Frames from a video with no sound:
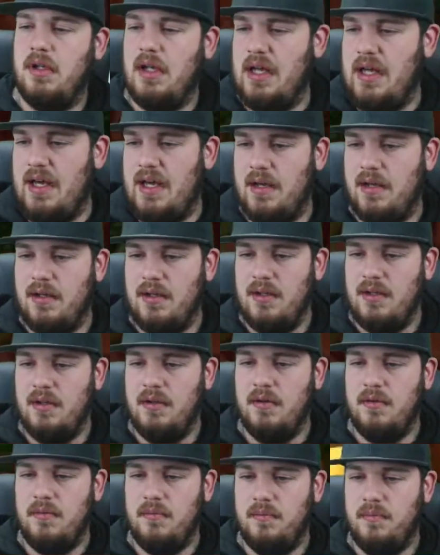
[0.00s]
Ah!
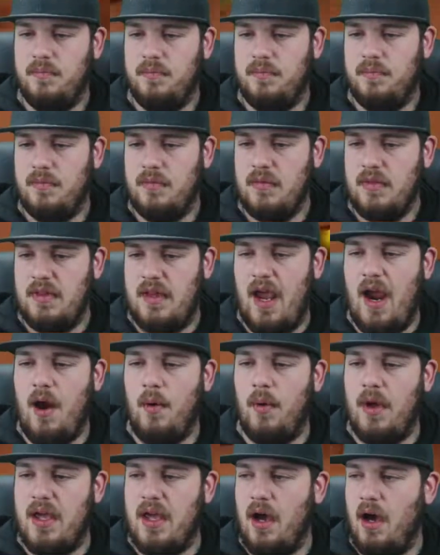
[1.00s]
There
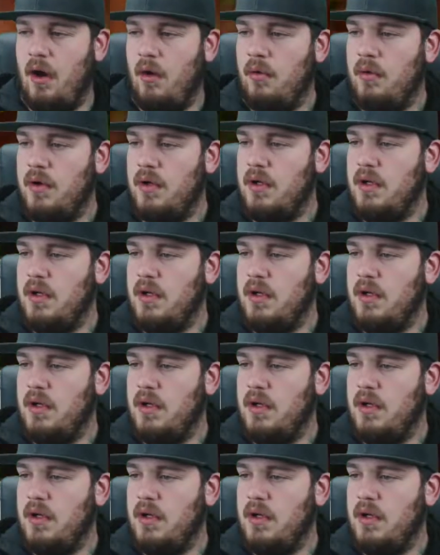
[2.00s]
we go.